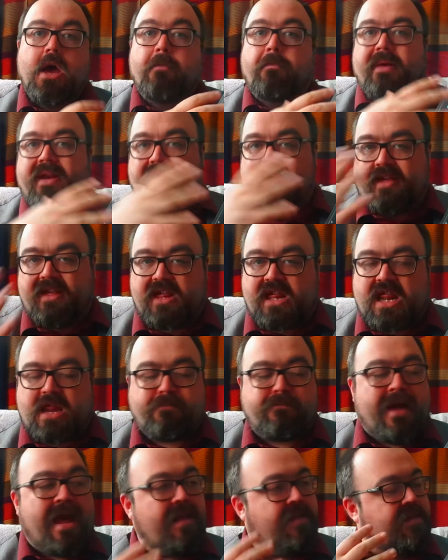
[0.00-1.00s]
but it's
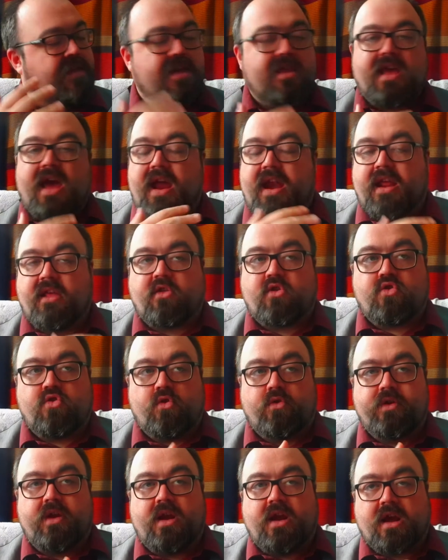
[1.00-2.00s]
expanded and it's
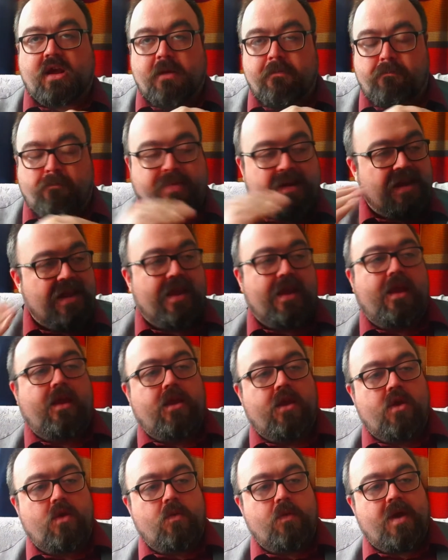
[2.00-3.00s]
done in a completely
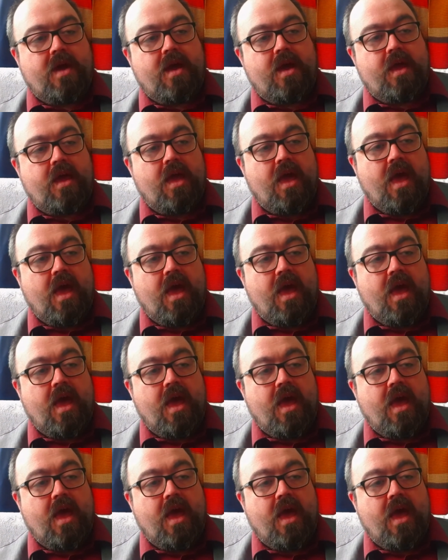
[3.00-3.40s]
new way.